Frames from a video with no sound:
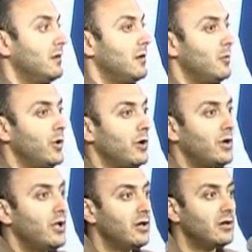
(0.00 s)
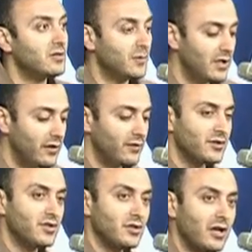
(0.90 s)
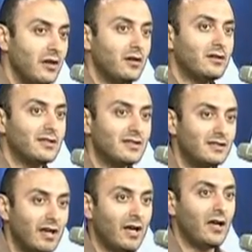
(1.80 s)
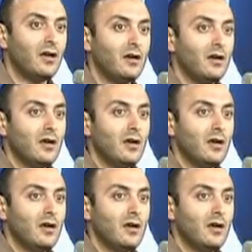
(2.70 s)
We are here as believers together to stay.